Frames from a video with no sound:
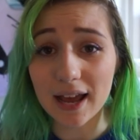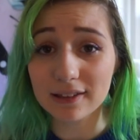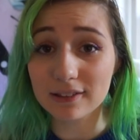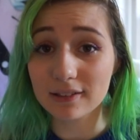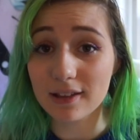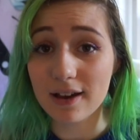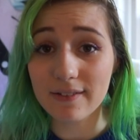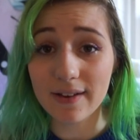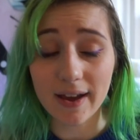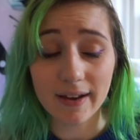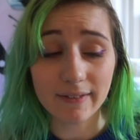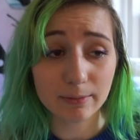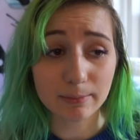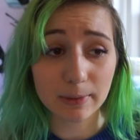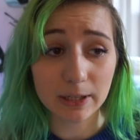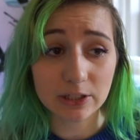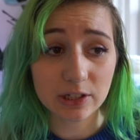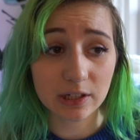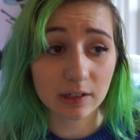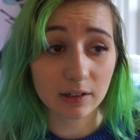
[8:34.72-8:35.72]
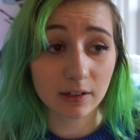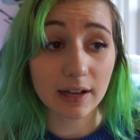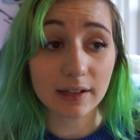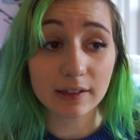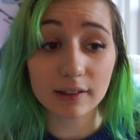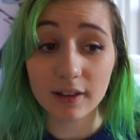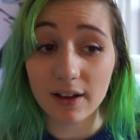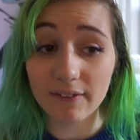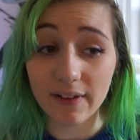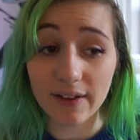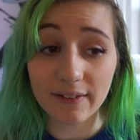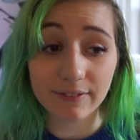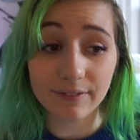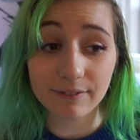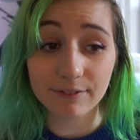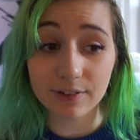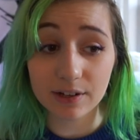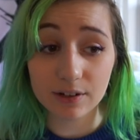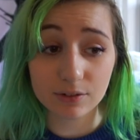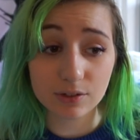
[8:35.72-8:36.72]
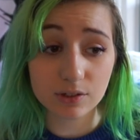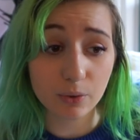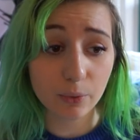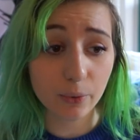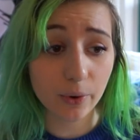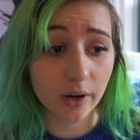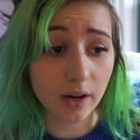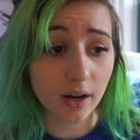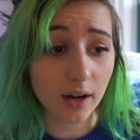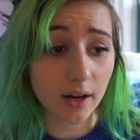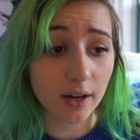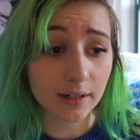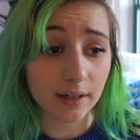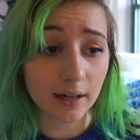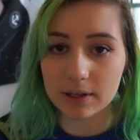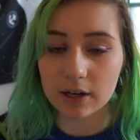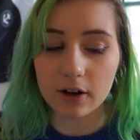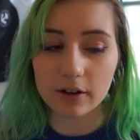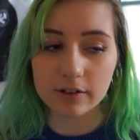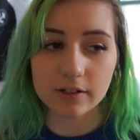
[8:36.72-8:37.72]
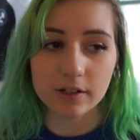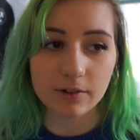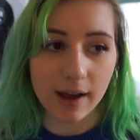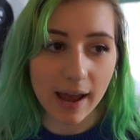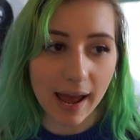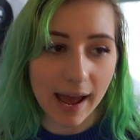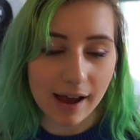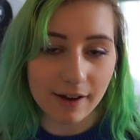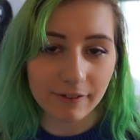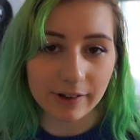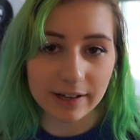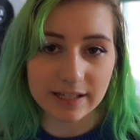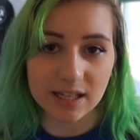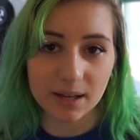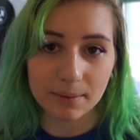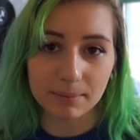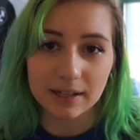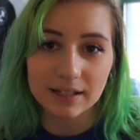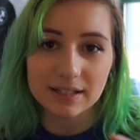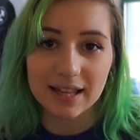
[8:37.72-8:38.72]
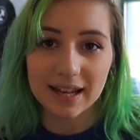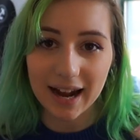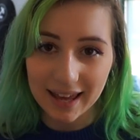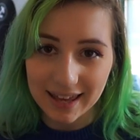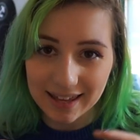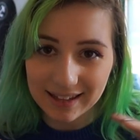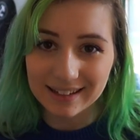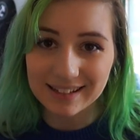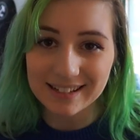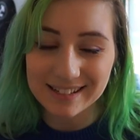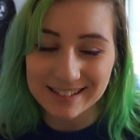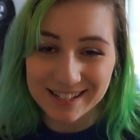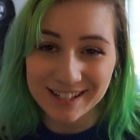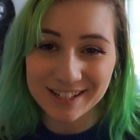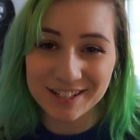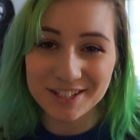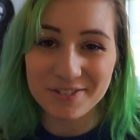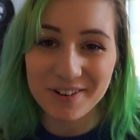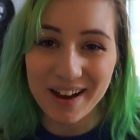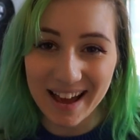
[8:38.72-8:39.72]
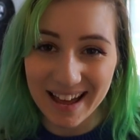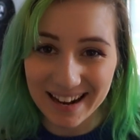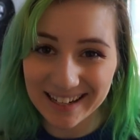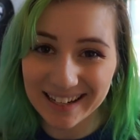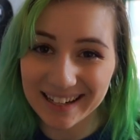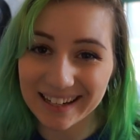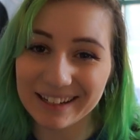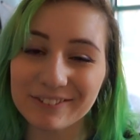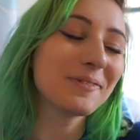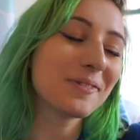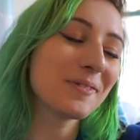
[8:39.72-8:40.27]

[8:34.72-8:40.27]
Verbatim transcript: I love having my channel. I love having videos to work on, and also have like something that I can continue editing.